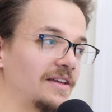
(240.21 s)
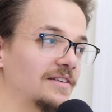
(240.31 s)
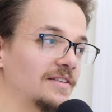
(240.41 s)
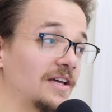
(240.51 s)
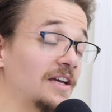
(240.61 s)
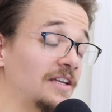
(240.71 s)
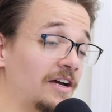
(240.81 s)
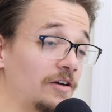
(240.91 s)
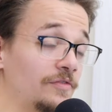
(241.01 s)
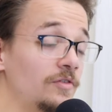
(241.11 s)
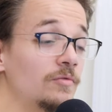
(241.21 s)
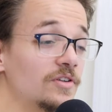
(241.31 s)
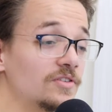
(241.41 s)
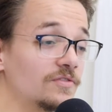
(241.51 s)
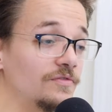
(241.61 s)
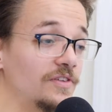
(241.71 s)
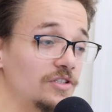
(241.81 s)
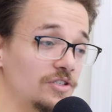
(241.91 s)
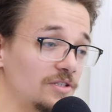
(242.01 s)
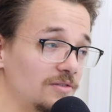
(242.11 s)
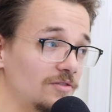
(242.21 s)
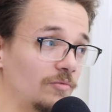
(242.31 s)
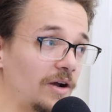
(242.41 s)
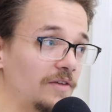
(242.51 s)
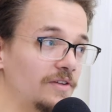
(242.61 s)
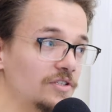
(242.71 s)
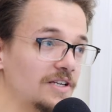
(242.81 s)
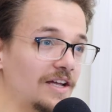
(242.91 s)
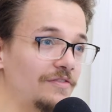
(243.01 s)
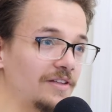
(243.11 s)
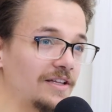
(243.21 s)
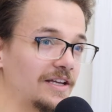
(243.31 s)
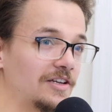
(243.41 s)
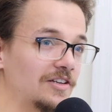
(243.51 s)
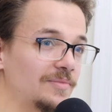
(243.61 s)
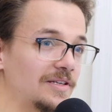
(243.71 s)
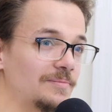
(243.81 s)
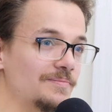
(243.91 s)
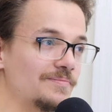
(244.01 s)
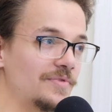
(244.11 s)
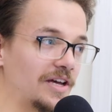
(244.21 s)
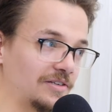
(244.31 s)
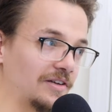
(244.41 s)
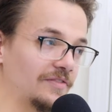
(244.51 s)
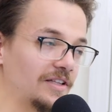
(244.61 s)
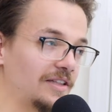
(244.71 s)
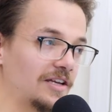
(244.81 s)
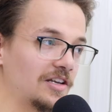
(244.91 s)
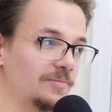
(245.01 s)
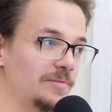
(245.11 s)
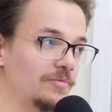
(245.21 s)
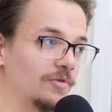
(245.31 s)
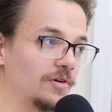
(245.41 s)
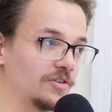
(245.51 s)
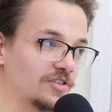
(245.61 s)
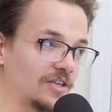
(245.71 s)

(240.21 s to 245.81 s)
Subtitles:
at the end. Now, if it was Vision, the White Vision, I feel like that could have been better. I feel like that could have been more